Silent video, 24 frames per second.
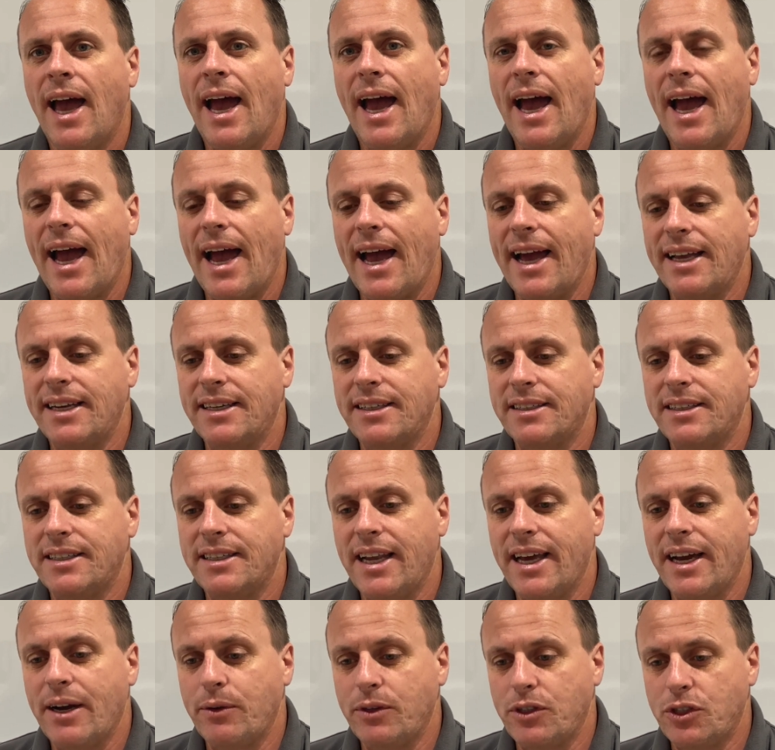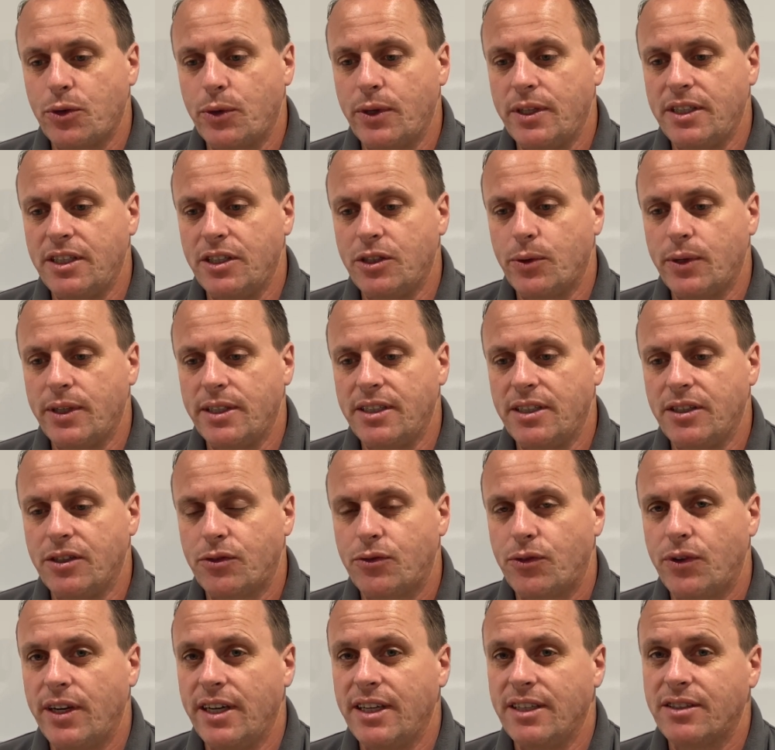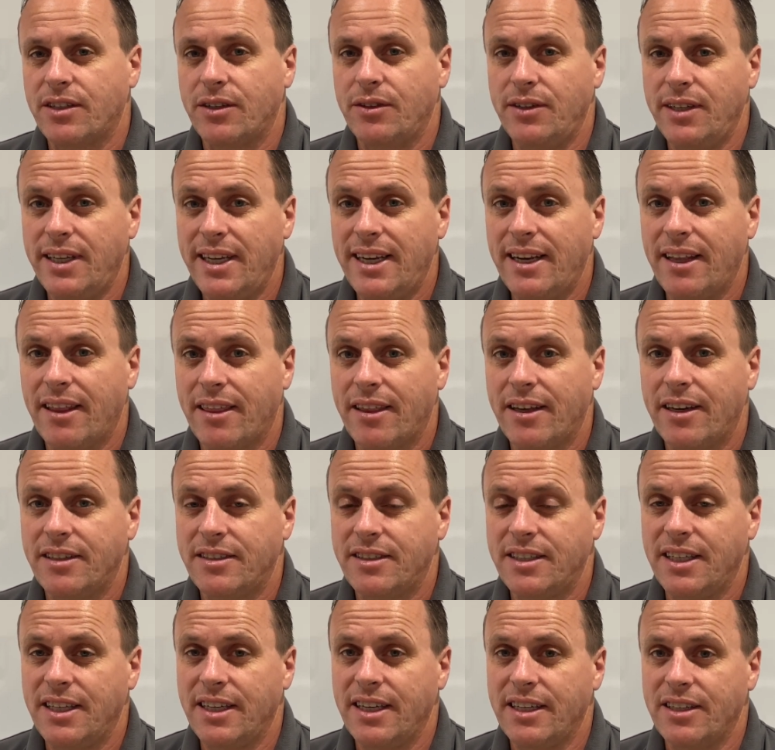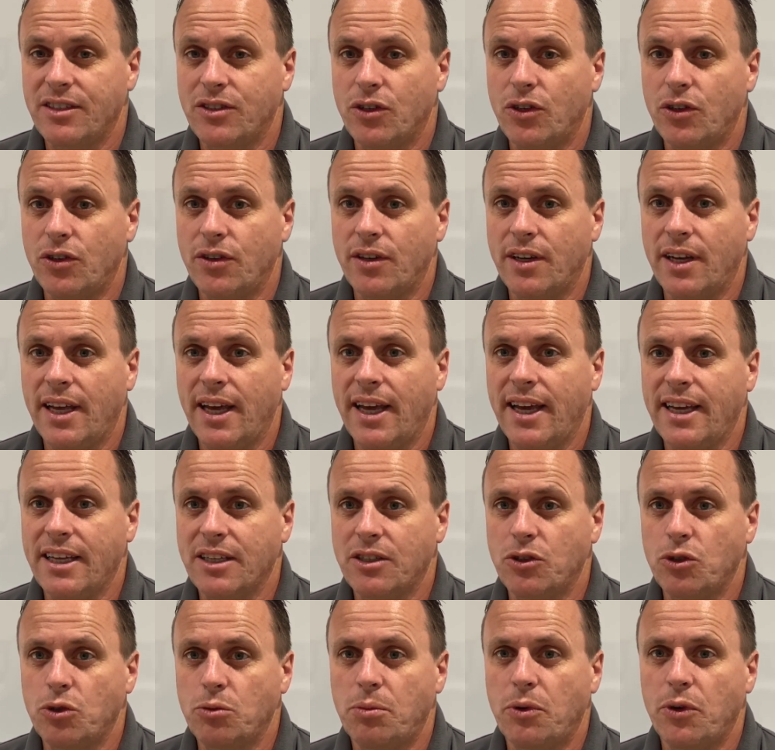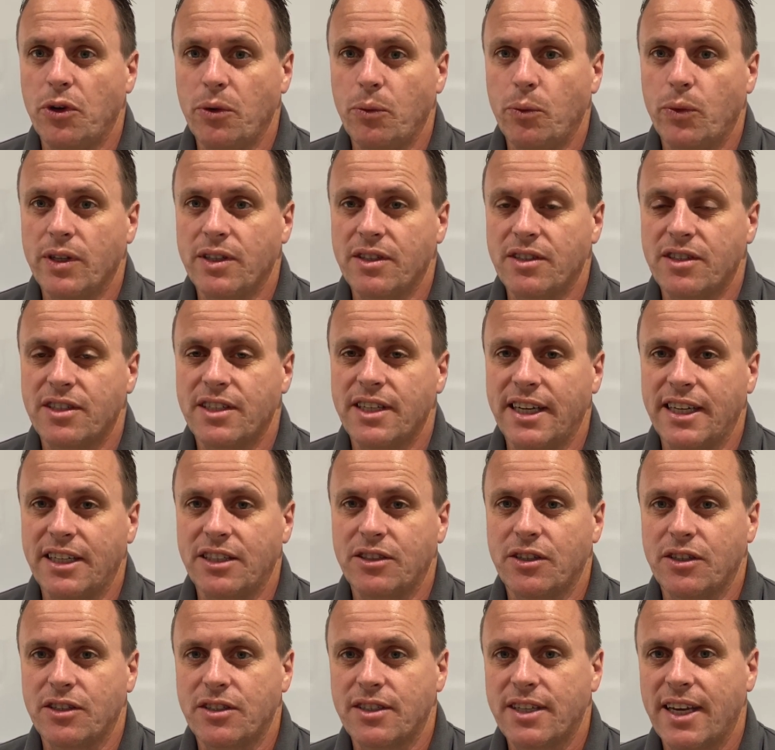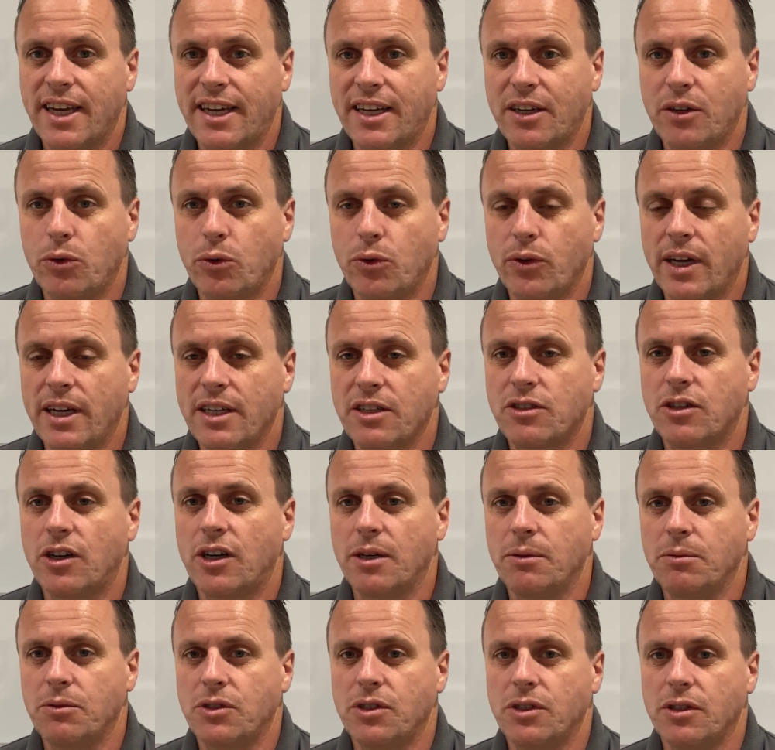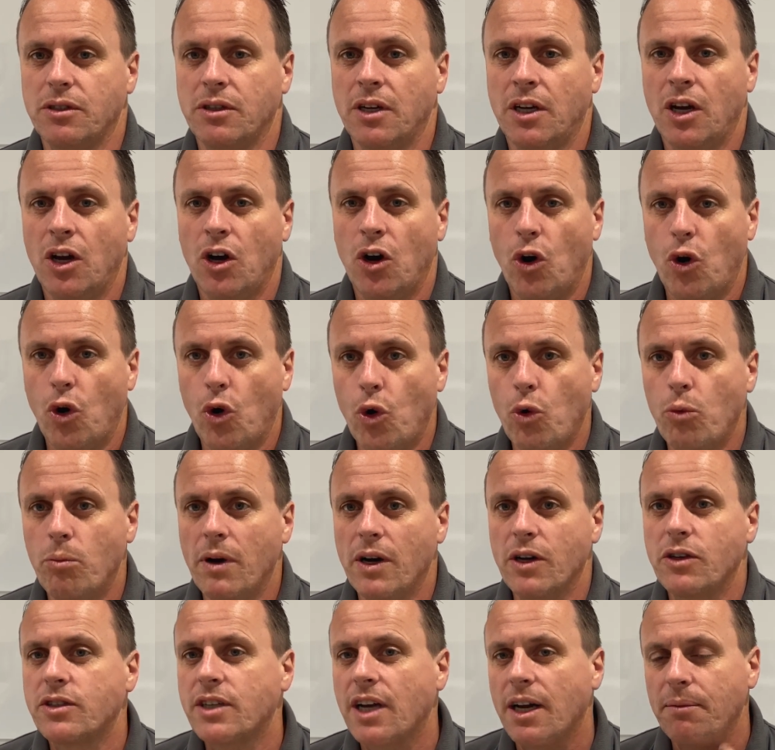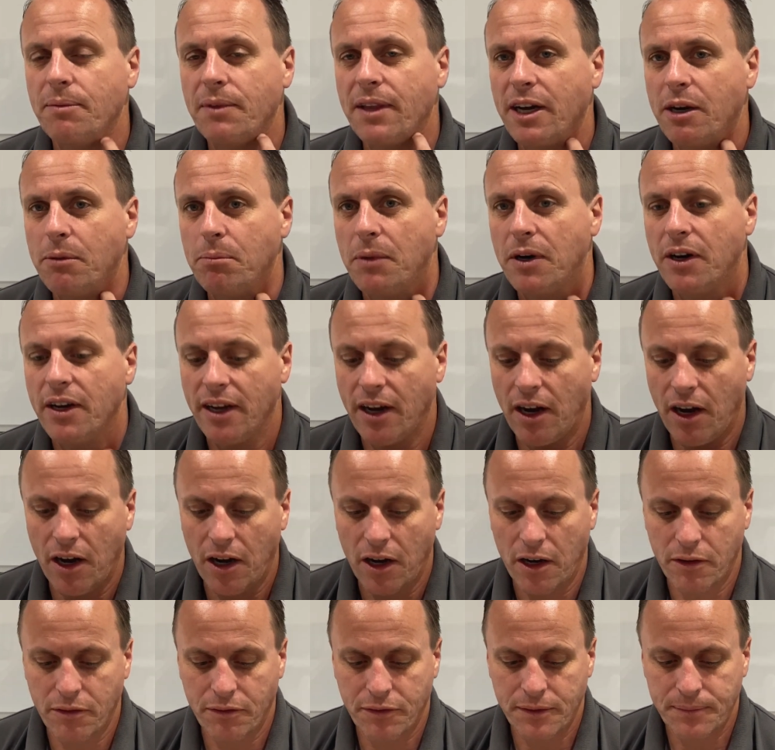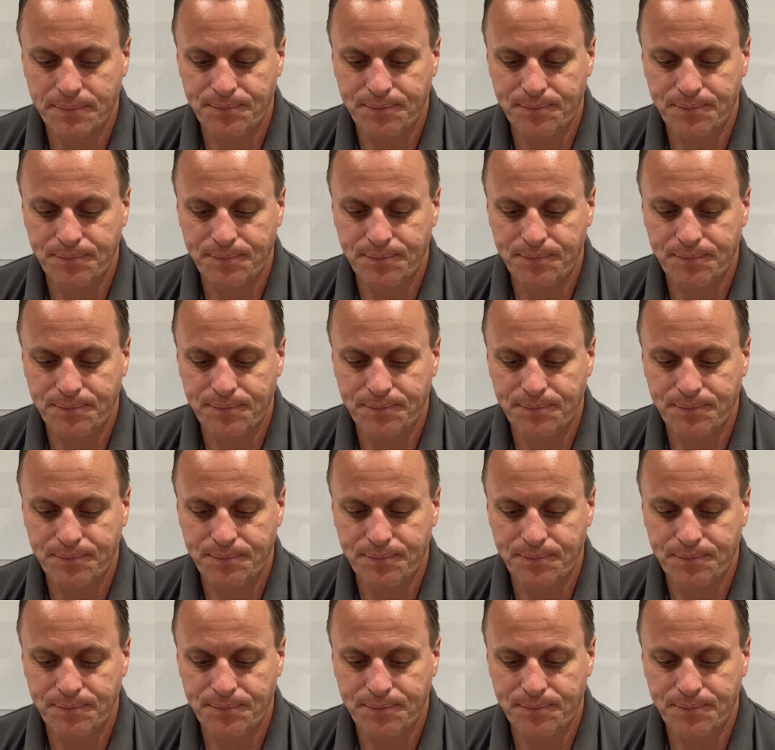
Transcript: And now in 2023, so nearly 30 years on, it's 0.16. So it's taken all that time to almost come down by half.